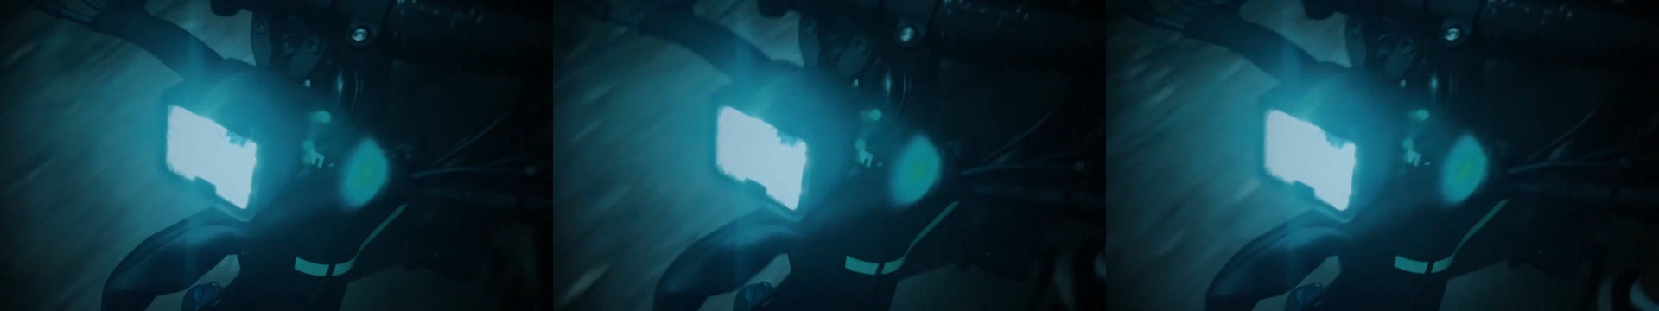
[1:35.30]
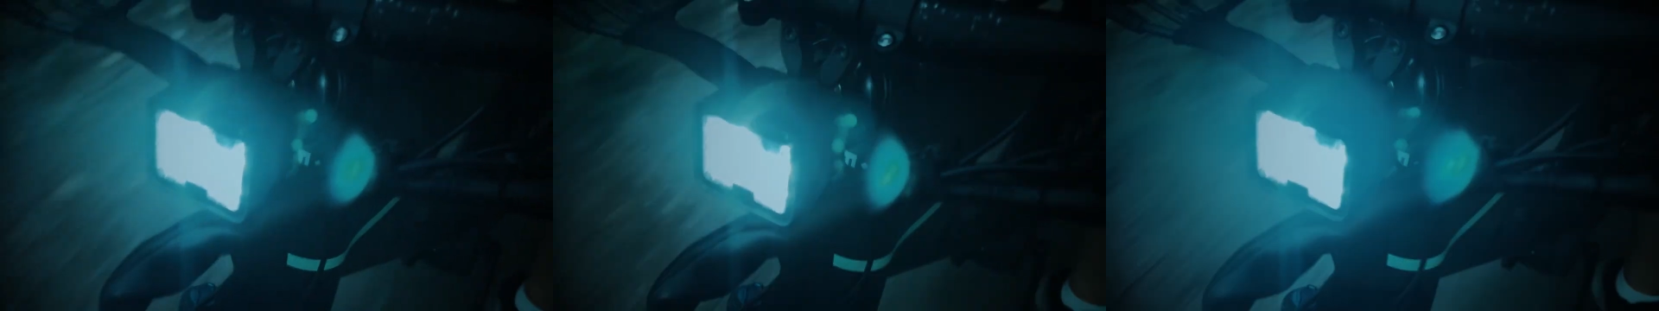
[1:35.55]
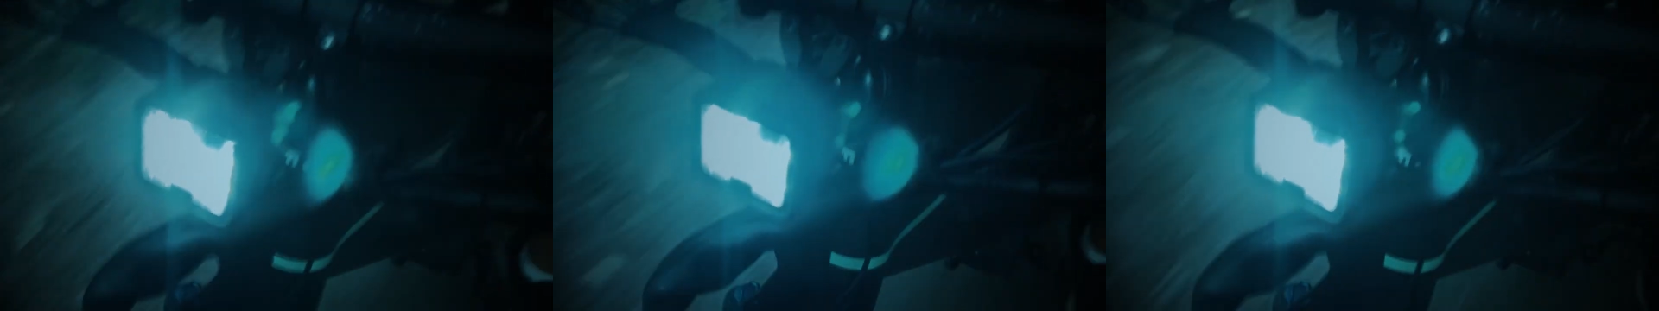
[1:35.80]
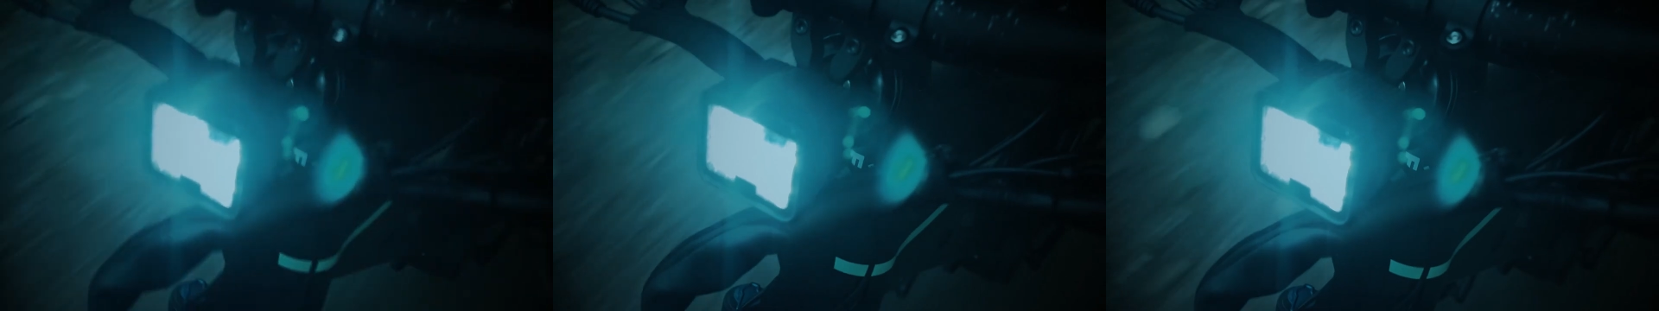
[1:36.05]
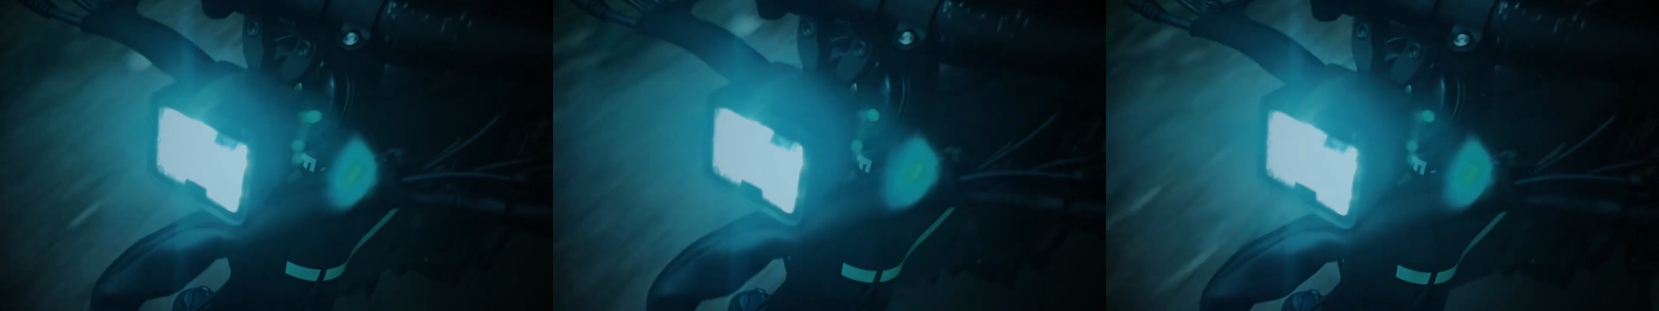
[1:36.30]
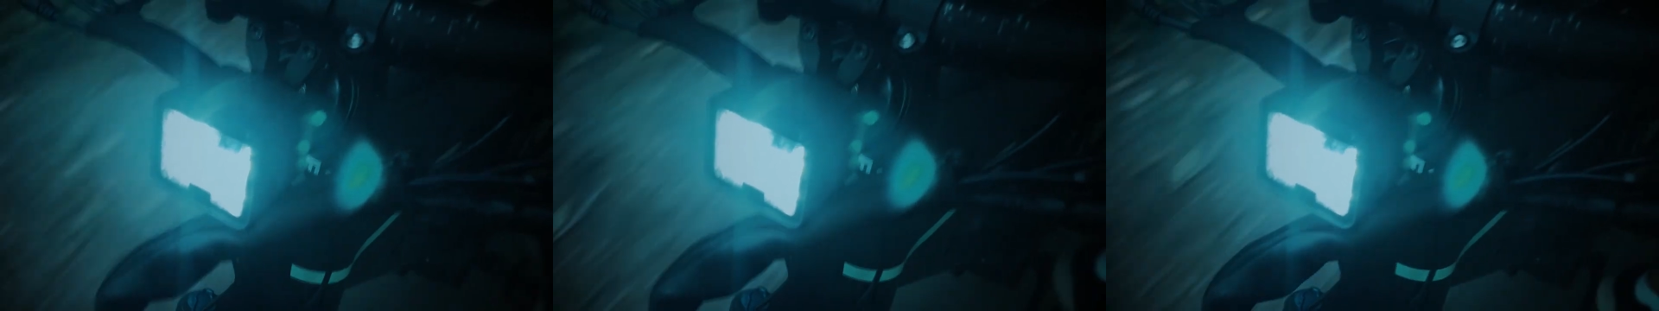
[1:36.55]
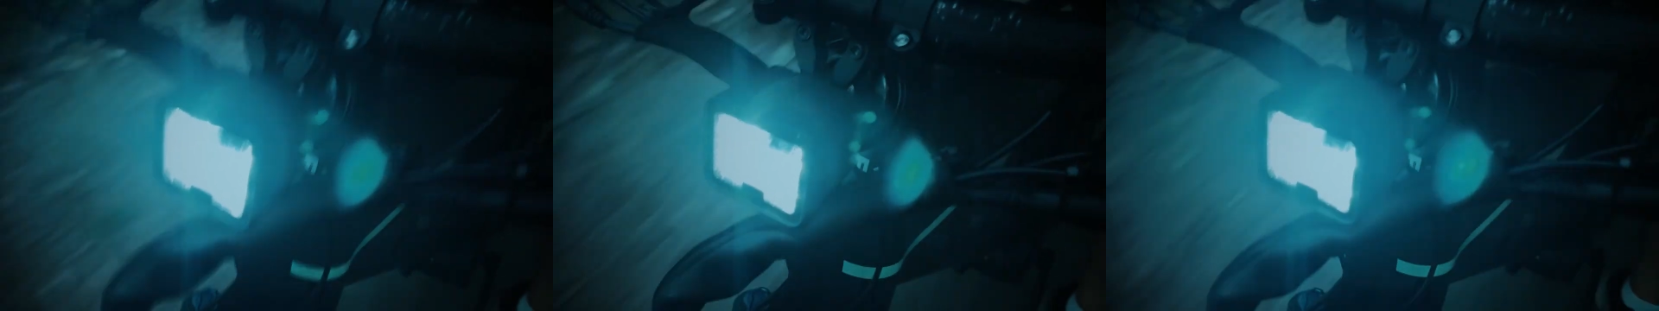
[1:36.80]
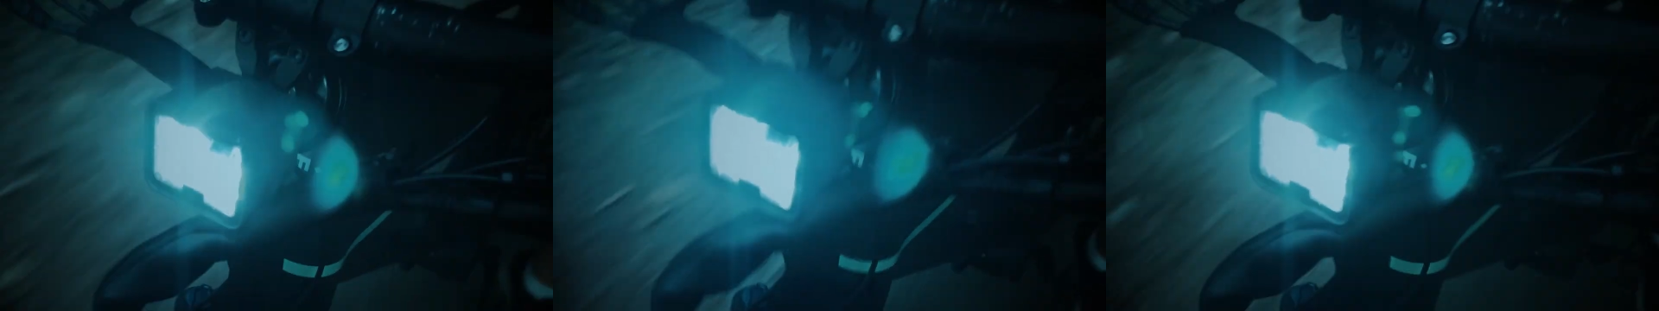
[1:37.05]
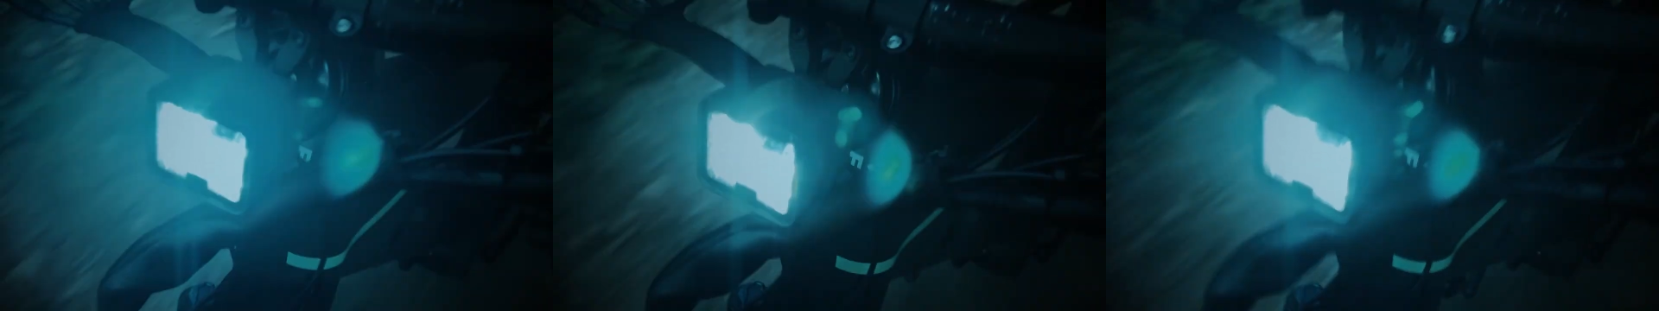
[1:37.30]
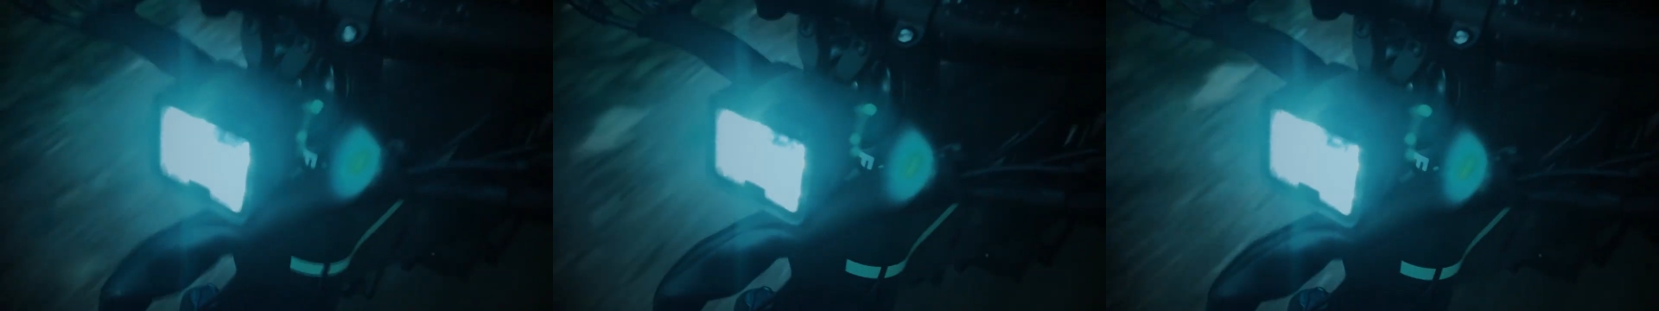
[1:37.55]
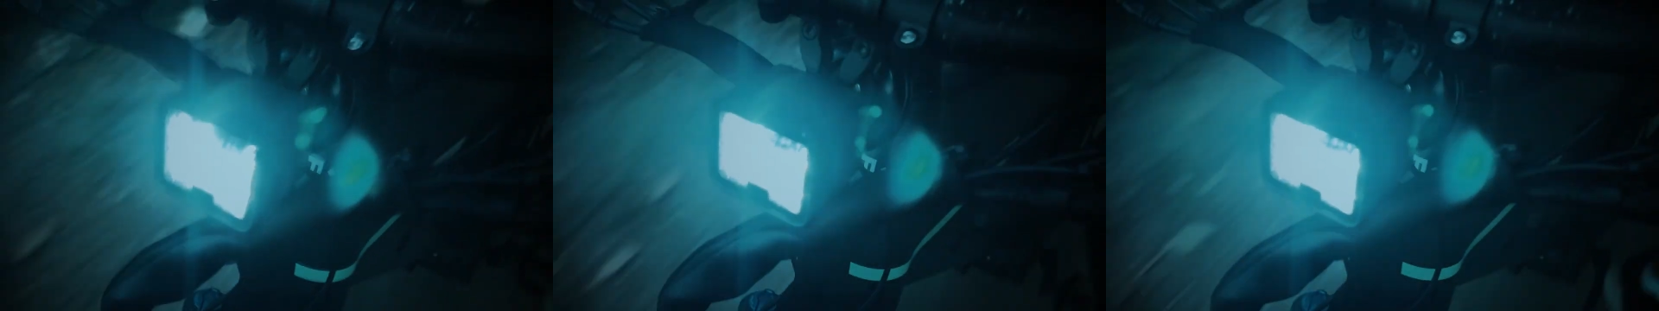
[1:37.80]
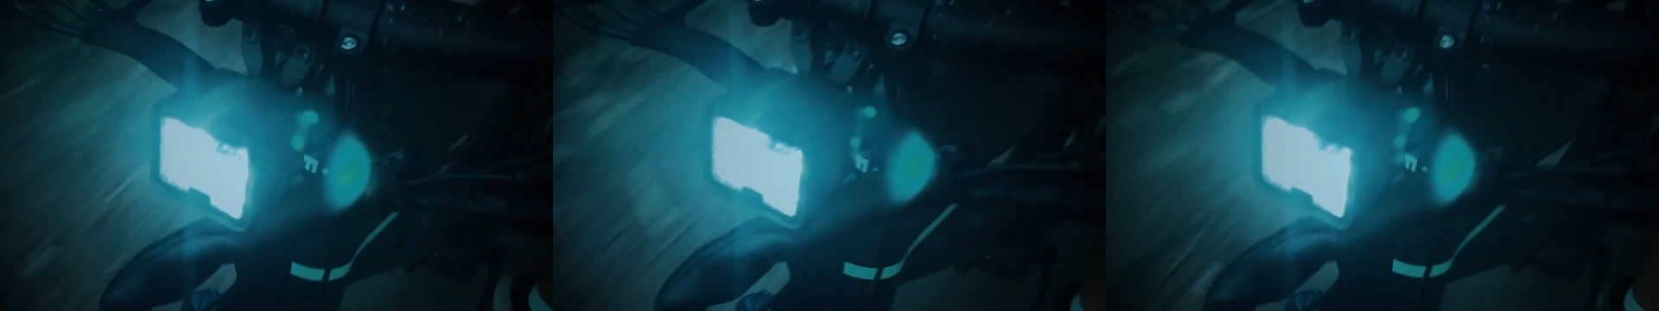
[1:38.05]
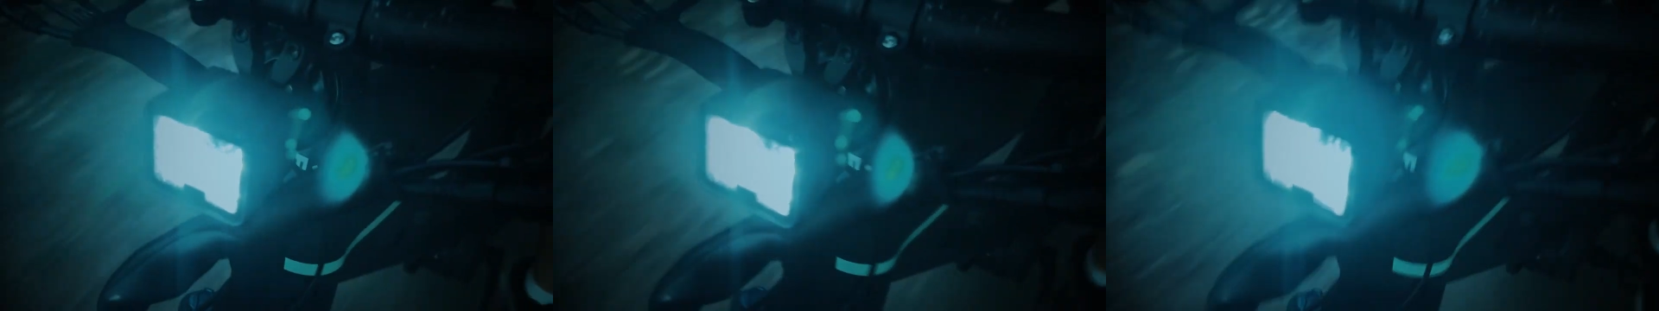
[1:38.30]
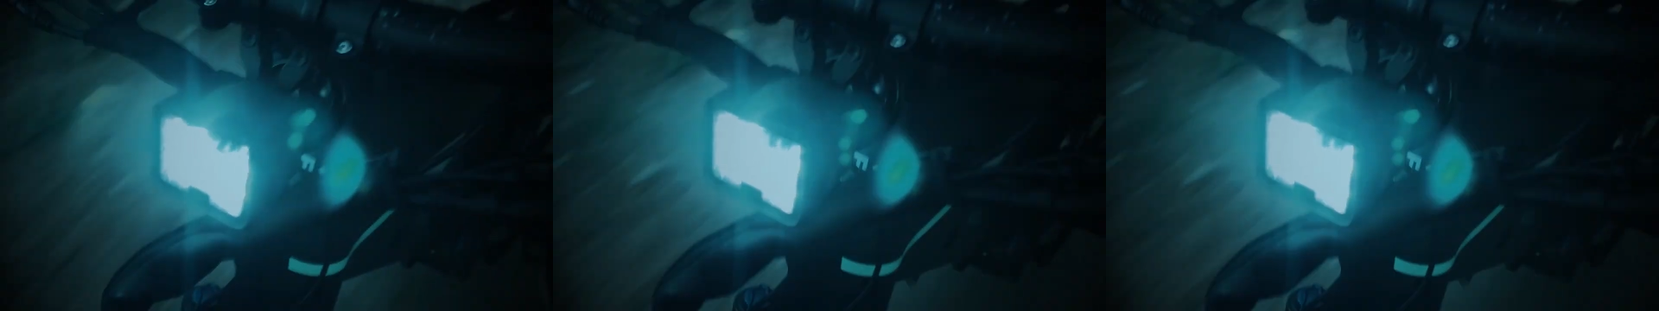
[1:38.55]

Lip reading: Nobody's mouth can be seen.